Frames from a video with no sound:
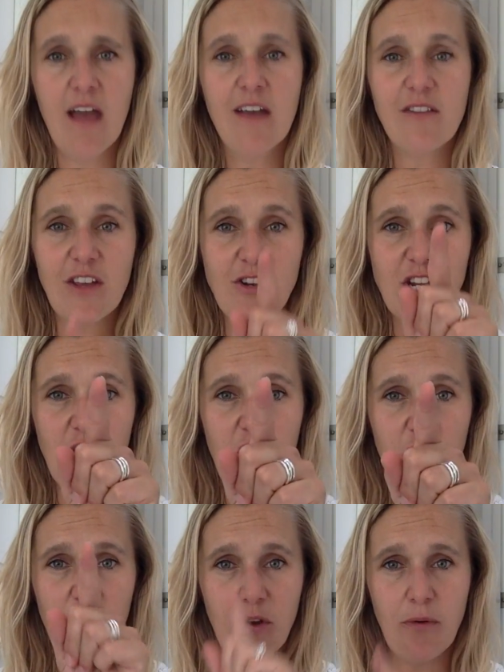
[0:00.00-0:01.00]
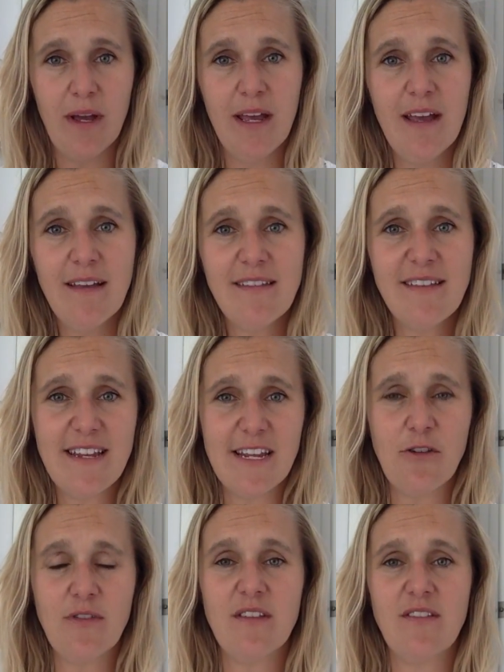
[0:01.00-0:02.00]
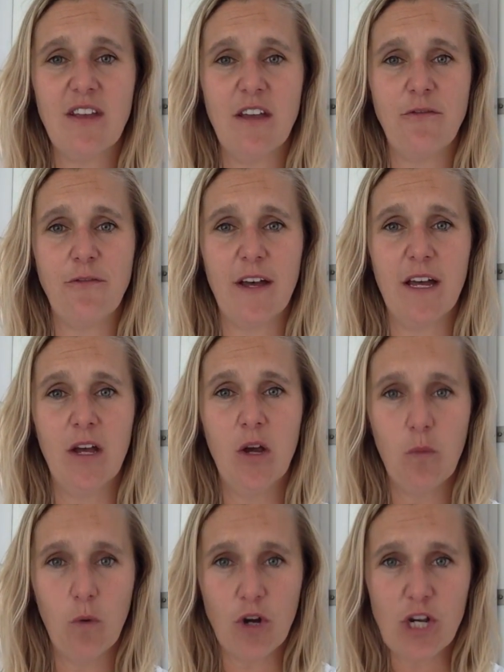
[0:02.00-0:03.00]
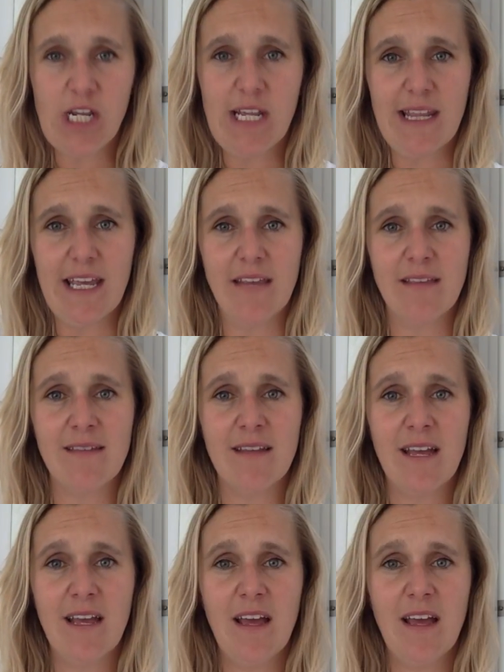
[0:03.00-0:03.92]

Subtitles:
So to you, sitting on the sofa watching this,